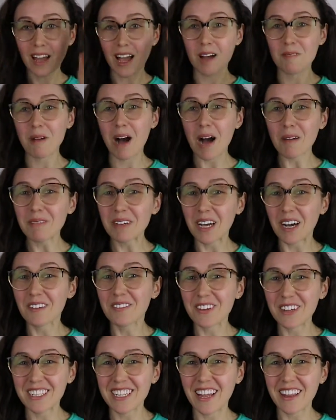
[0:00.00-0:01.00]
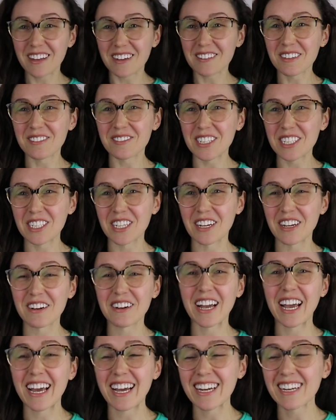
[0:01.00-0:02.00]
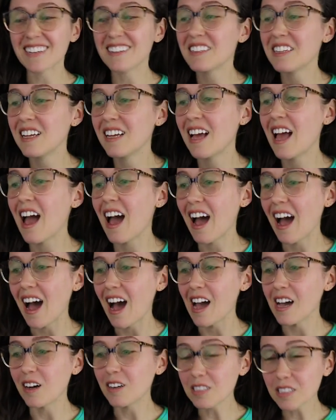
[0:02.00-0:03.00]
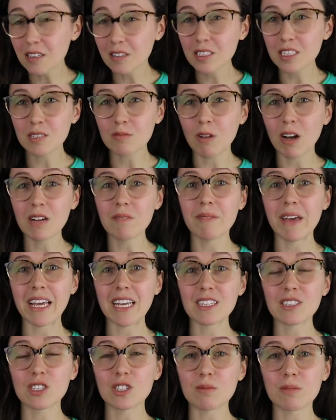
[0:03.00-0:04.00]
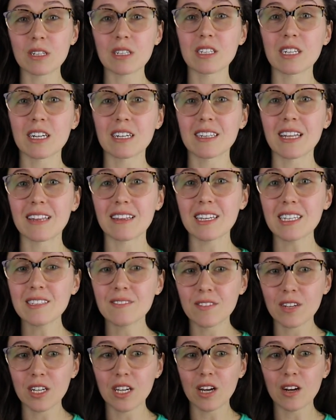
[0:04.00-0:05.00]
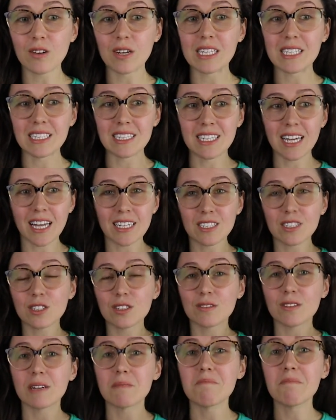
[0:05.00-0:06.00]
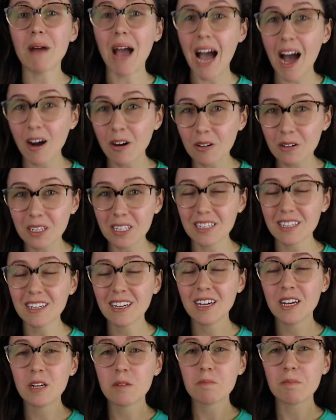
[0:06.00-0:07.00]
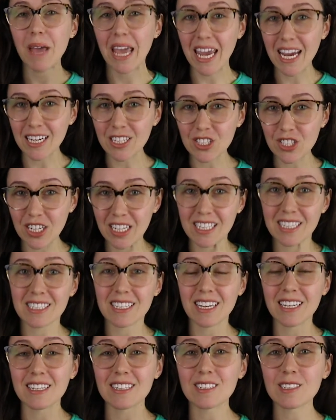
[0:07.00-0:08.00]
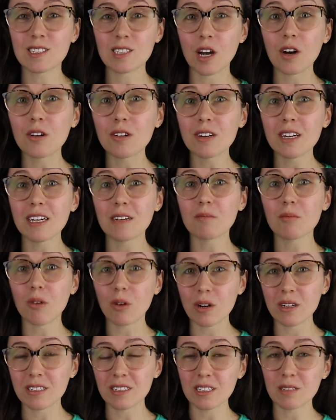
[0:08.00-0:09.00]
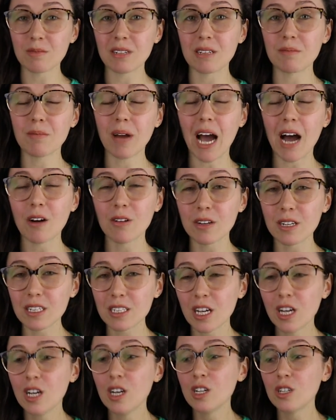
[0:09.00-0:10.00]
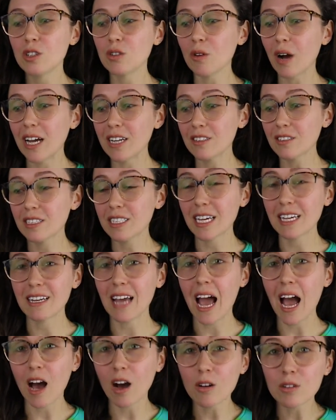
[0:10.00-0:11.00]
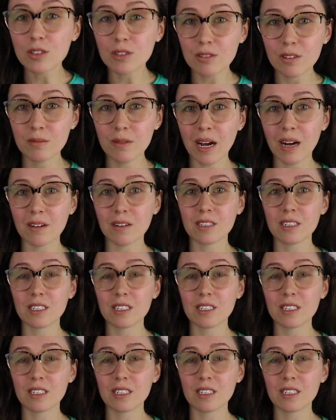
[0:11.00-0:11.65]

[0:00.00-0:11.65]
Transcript: I'm hopping over another revision, okay? I also just want to make it super clear that this video is intended to empower patients. It is so important to be empowered, to understand how to empower